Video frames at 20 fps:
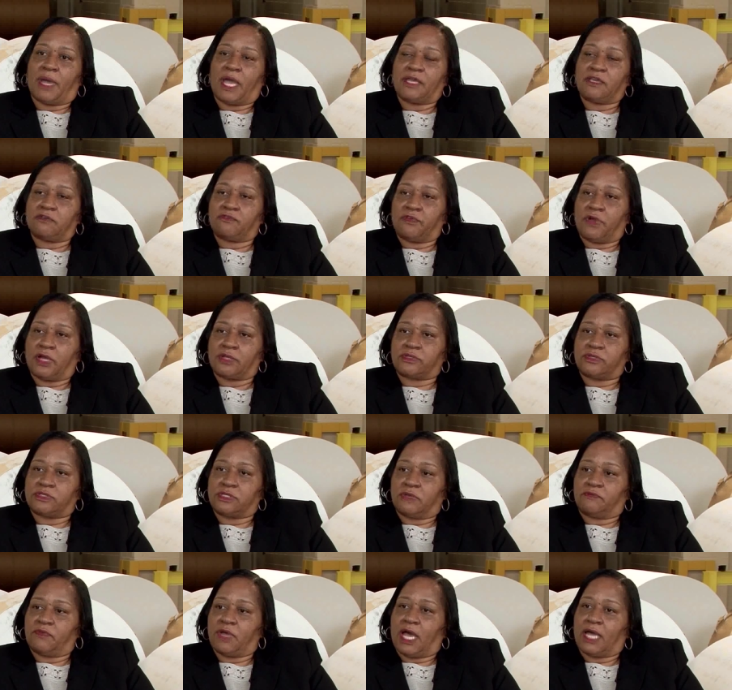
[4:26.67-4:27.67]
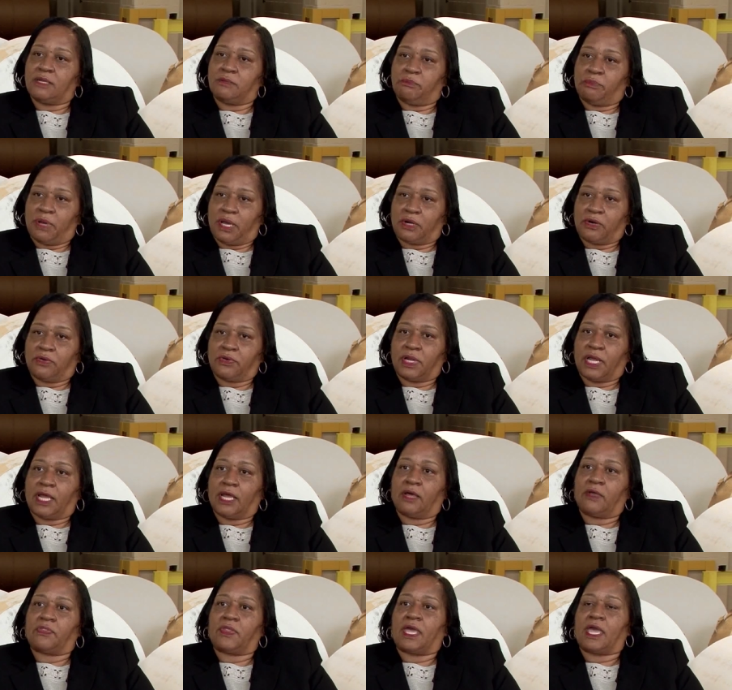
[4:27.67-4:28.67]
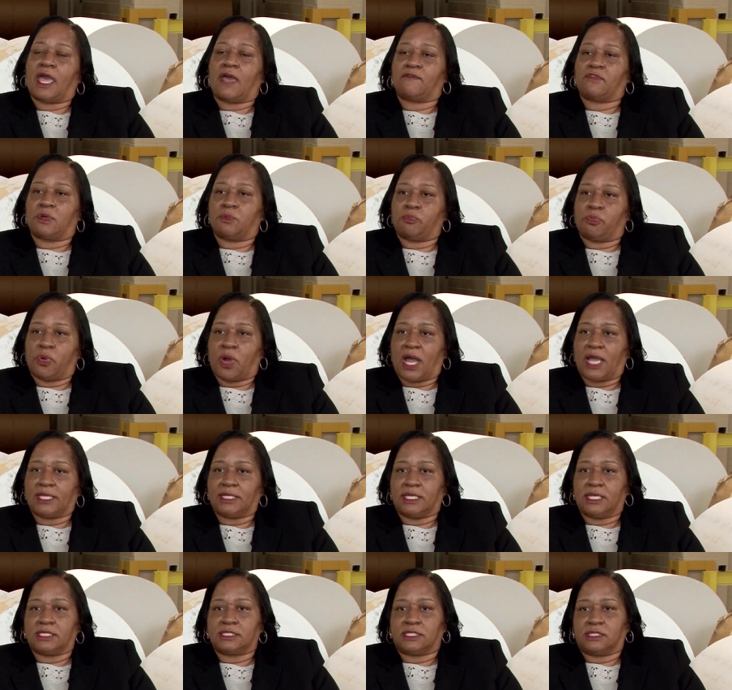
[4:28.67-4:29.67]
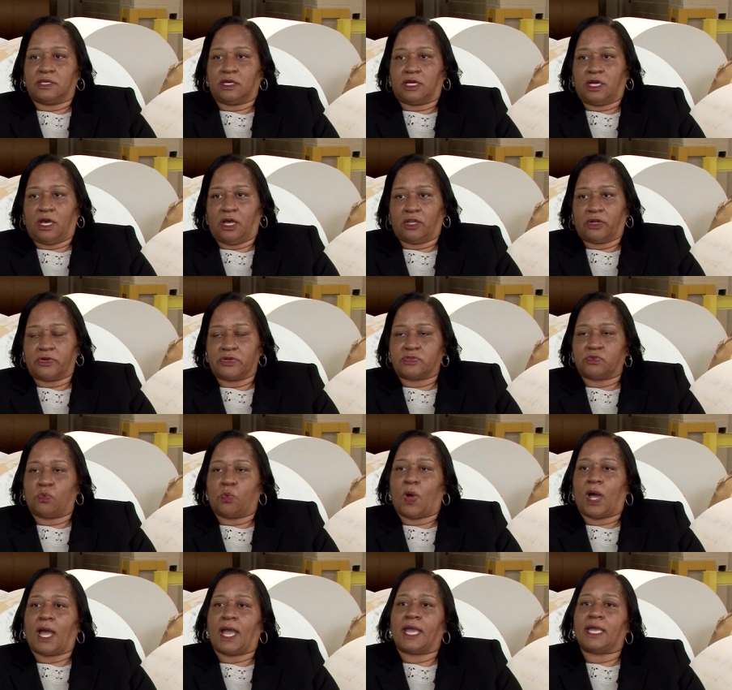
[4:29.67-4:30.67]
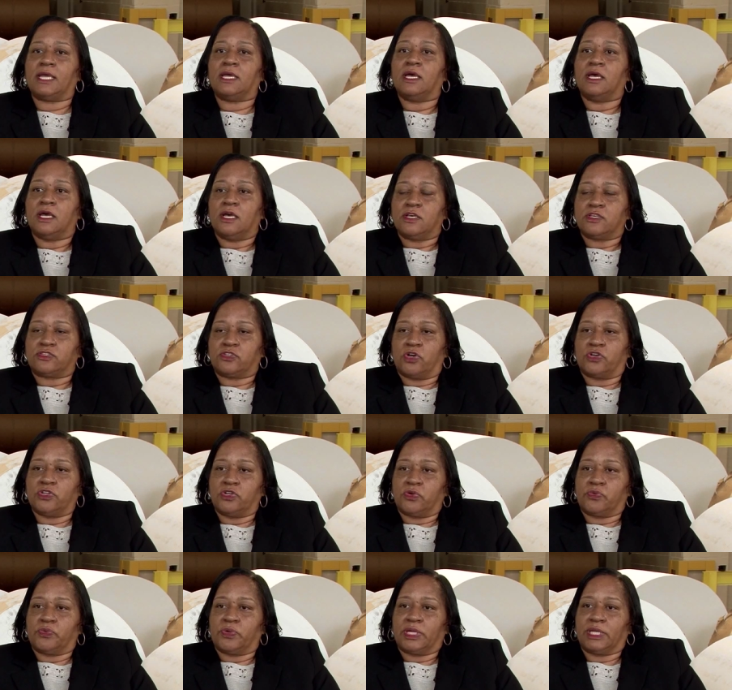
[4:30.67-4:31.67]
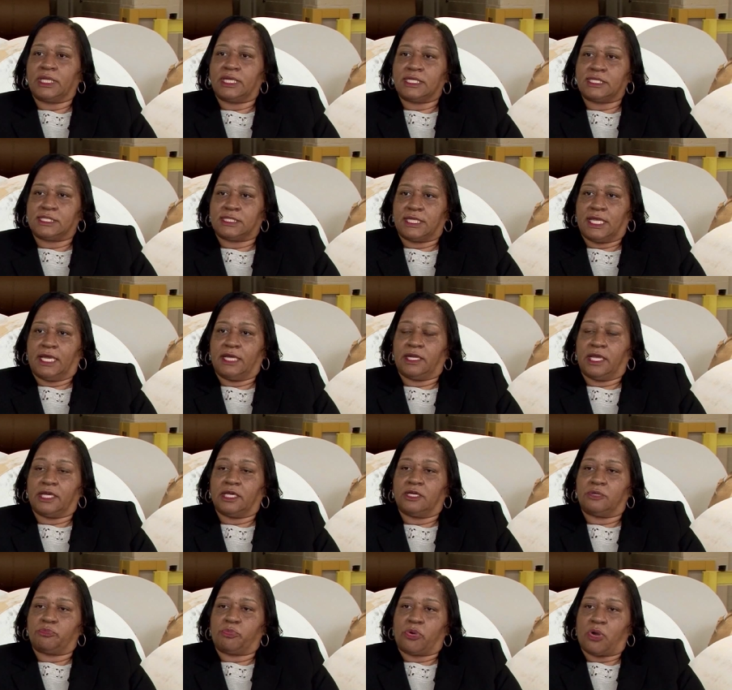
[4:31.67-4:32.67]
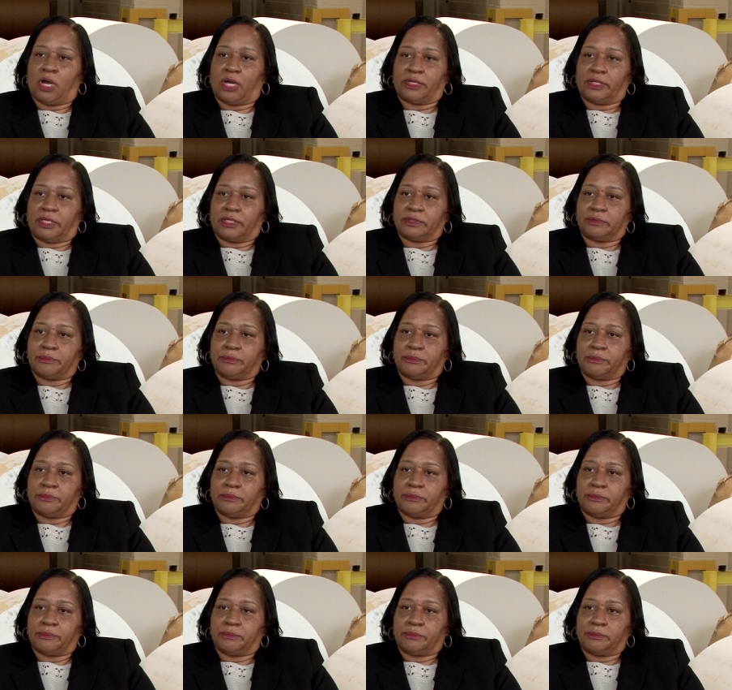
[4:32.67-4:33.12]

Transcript: Manufacturers have gotten better now. They have the brightness, the color is white, so you're really seeing a good product.